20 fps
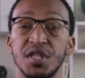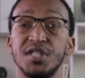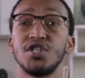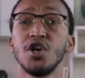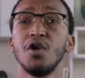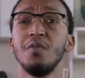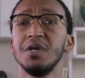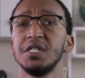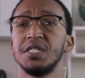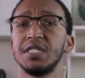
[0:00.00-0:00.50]
With
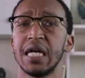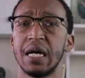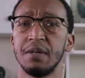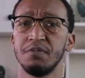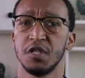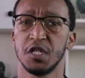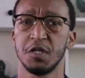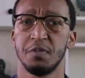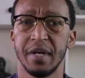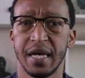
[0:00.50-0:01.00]
so much
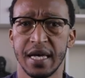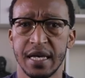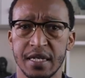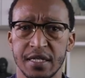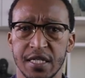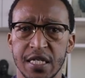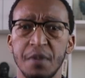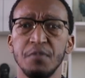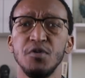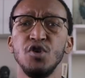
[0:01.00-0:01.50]
time to spare,
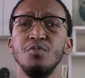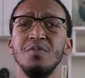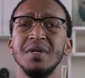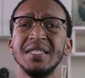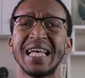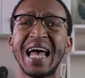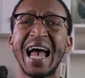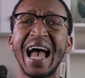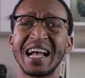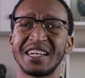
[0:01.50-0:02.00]
some
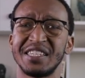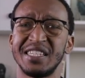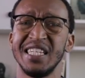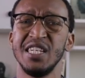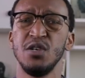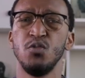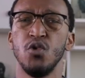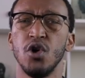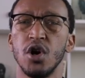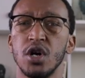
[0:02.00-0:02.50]
humans
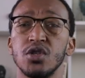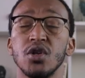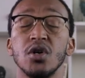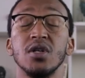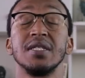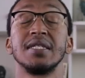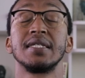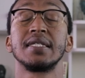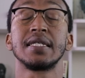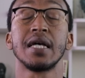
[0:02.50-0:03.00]
actually worked
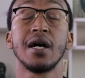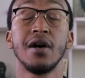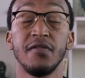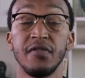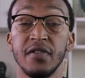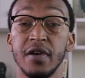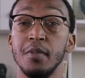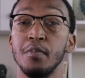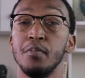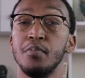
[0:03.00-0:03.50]
on
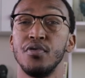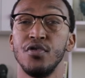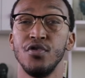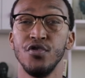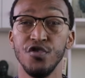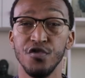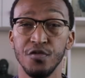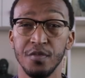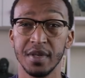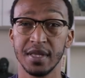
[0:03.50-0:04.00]
self
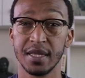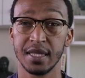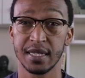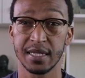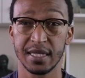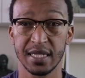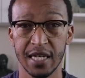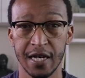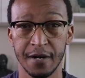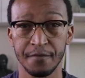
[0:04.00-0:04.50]
improvement
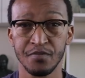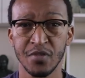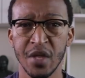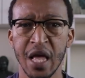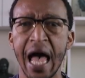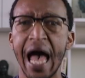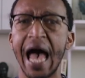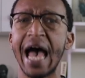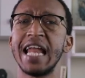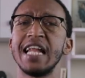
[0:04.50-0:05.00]
this year,
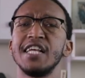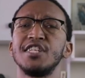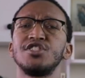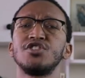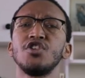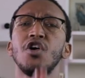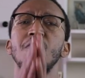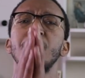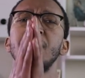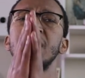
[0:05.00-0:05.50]
adding
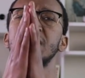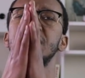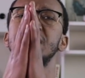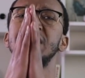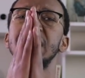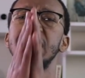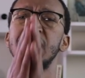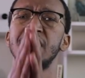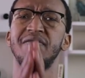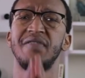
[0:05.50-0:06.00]
so much
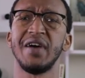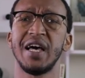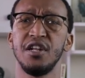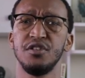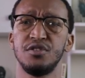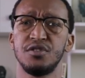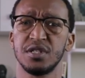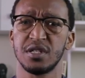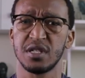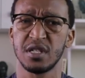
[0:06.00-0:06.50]
needed
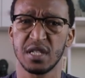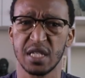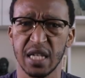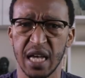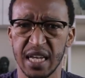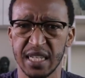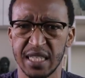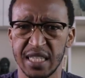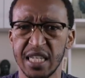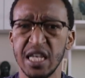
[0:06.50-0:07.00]
value to
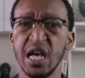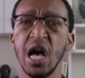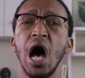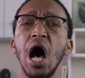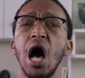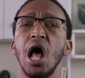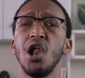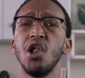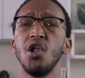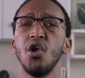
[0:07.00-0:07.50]
society
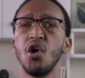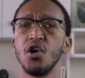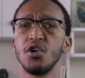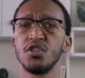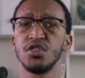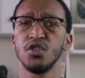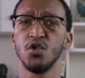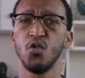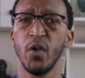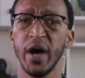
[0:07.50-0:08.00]

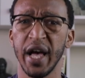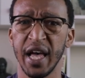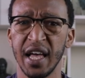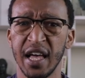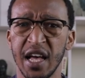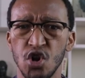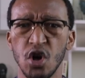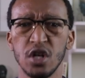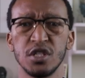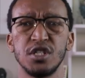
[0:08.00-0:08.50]
along the way.
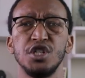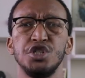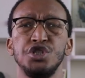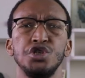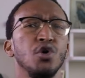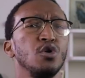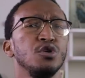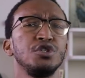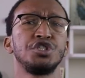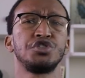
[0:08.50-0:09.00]
Not
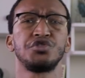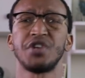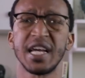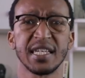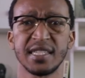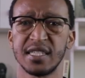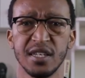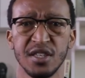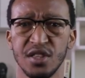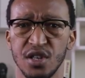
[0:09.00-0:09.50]
Joel
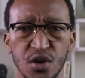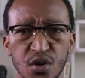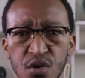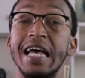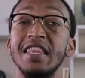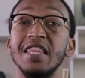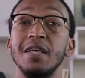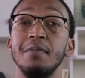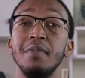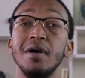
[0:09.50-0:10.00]
Strasser, though.
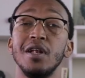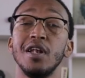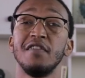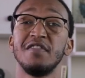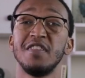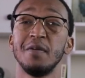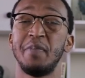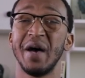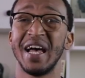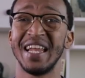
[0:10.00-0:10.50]
In the middle
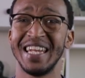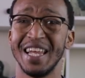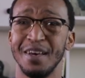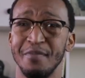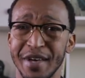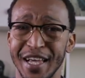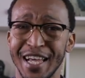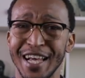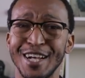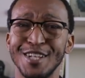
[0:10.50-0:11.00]
of the
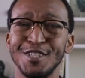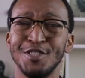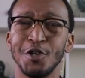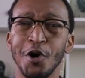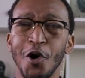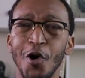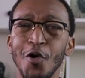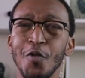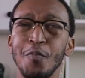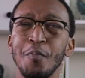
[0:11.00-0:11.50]
pandemic,
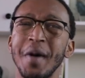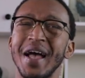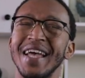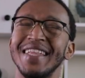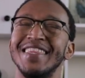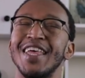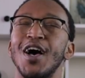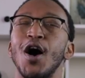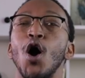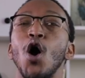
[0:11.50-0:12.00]
Joel
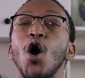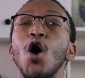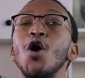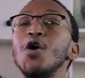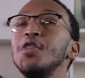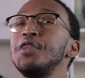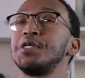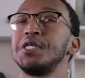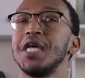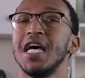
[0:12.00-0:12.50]
made the
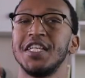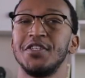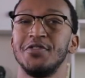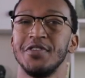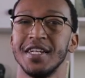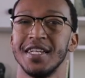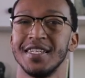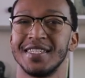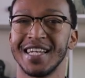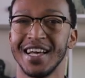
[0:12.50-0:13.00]
earth
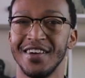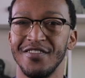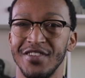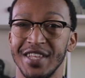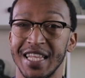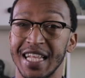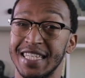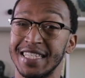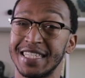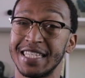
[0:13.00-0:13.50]
shattering
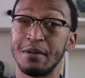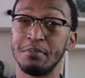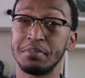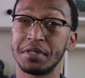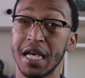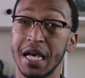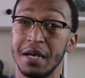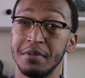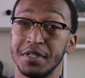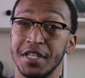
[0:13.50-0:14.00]
discovery that
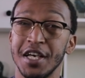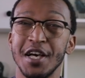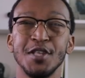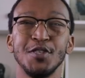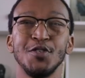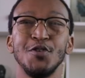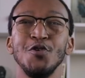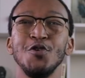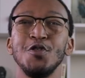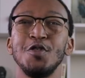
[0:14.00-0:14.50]
sometimes
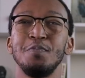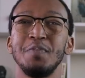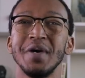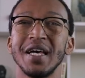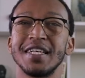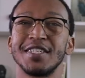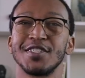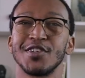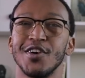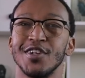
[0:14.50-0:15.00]

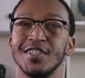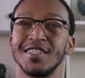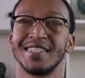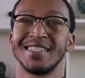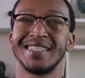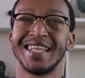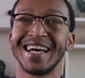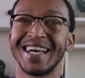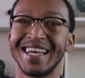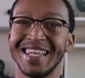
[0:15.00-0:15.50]
toothpicks got
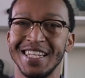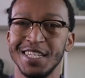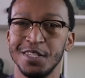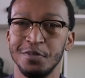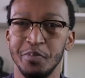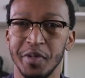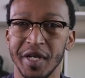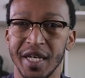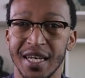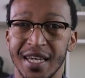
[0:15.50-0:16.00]
stuck in his
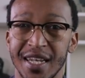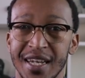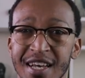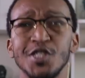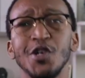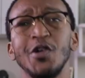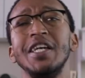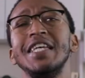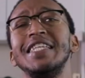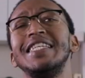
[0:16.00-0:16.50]
beard.
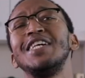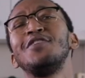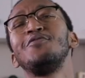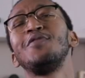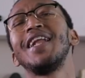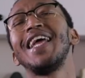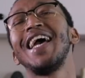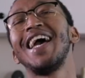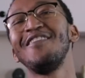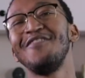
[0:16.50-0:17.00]
So he did
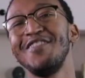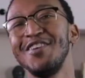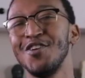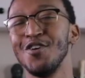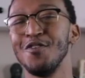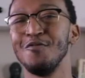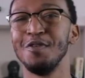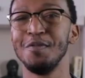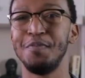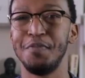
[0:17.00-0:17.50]
what every
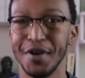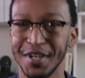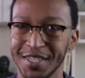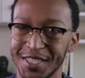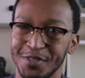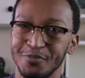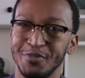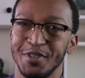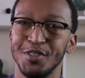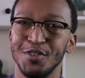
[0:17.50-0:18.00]
normal
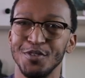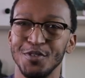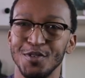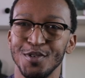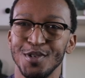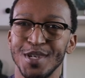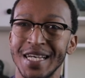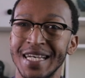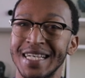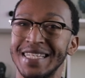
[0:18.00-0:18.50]
person would
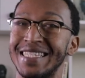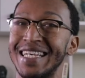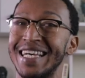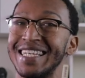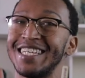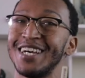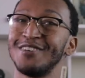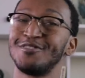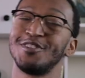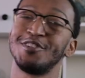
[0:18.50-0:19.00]
do
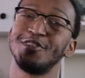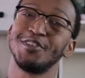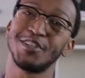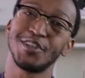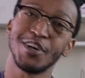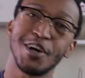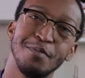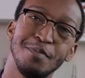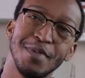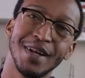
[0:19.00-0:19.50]
set out to
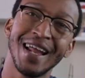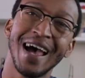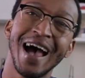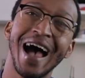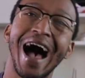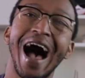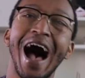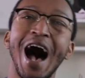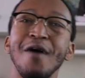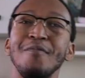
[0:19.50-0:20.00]
determine
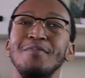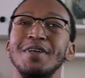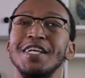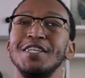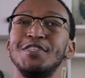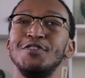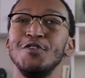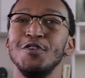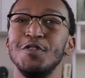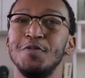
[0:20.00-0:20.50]
how
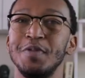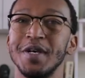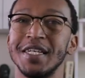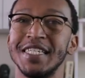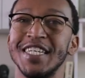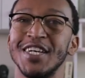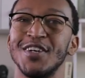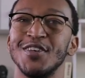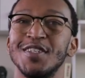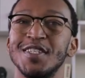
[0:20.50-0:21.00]
many
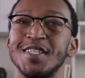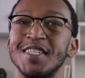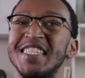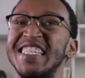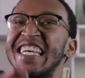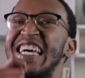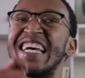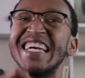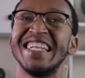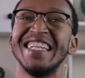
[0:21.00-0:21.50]
toothpicks he could
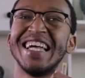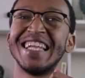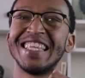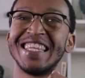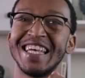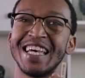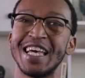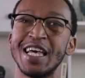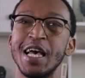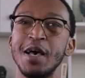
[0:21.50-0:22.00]
stick in
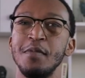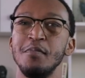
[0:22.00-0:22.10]
that thing